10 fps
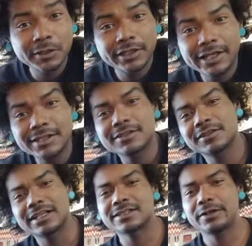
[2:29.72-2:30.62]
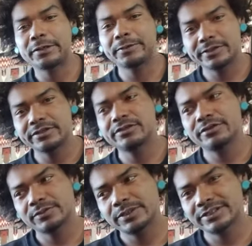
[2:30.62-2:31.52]
clans, or that's how I would
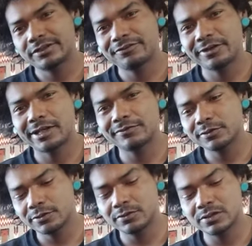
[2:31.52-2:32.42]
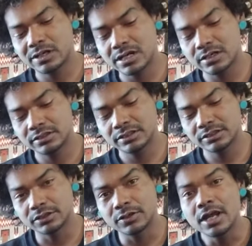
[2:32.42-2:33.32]
introduce myself in Navajo.
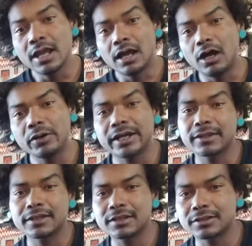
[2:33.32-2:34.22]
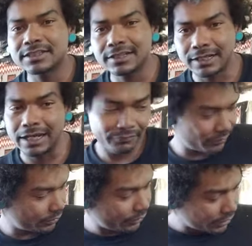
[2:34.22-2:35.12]
So, okay, the
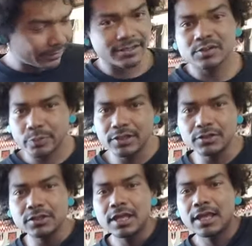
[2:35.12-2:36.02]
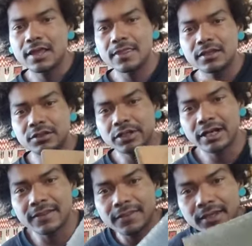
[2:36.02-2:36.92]
after you got the spindle, and then you
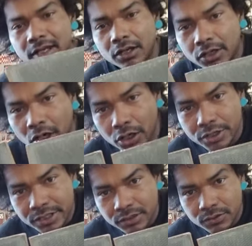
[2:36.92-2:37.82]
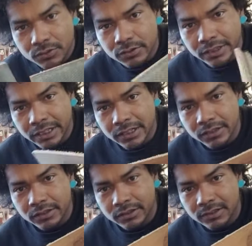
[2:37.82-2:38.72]
got the carding tool
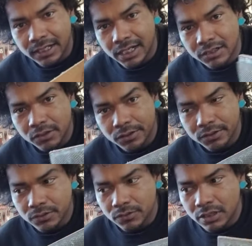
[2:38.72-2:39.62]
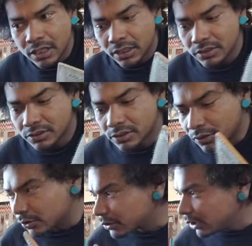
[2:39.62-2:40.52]
here, the hand card tool.
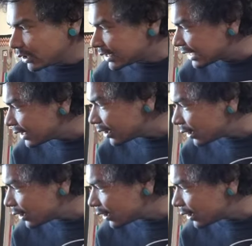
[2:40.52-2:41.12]
So, di